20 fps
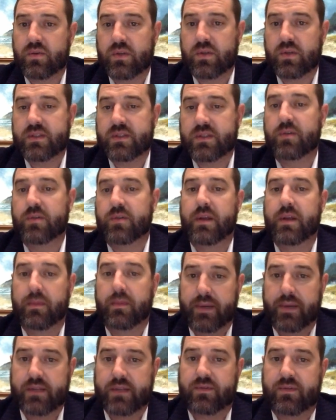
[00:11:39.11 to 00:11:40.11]
It'll be your
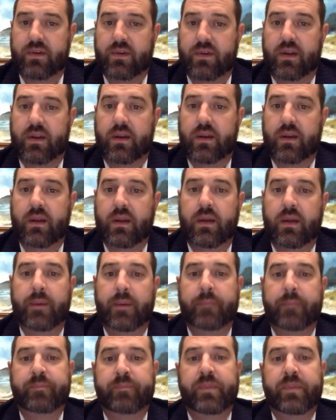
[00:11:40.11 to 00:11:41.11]
best friend.
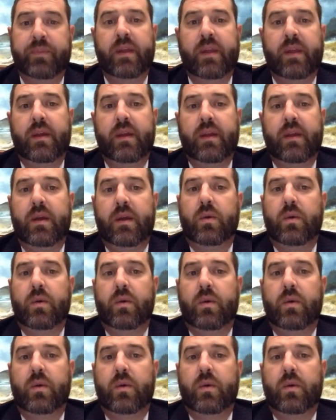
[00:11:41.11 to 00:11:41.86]
With that